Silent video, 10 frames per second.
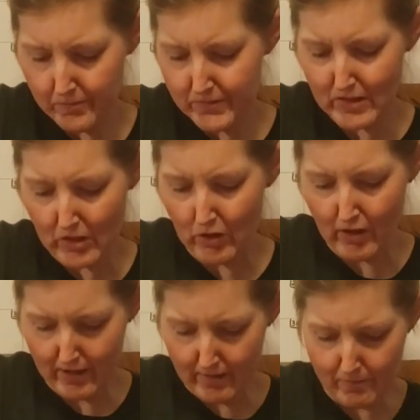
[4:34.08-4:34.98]
So
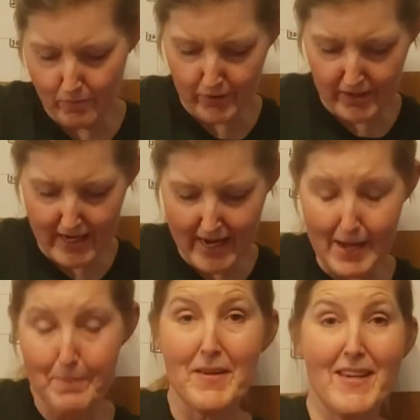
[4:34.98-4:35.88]
I'm pretty
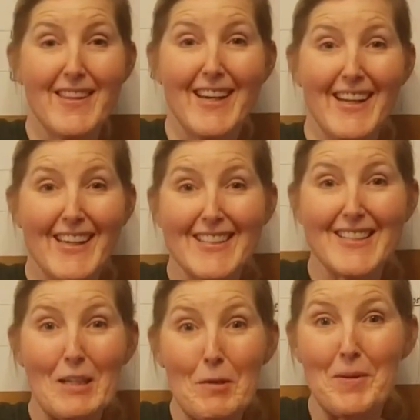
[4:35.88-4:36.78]
happy that I get to
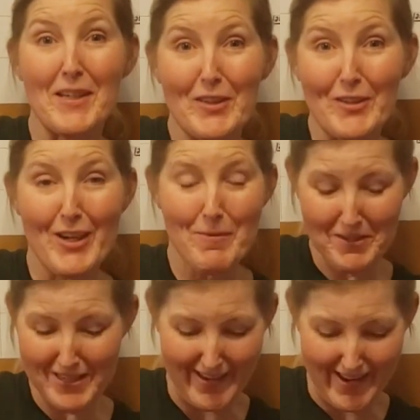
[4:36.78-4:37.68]
go pick her up
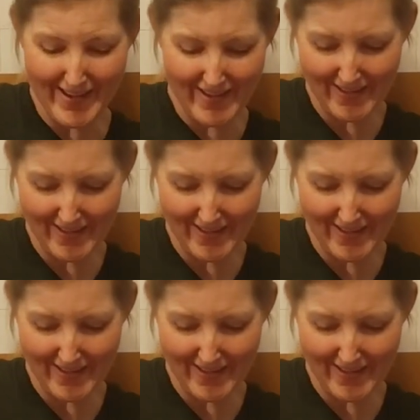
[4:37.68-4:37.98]
today.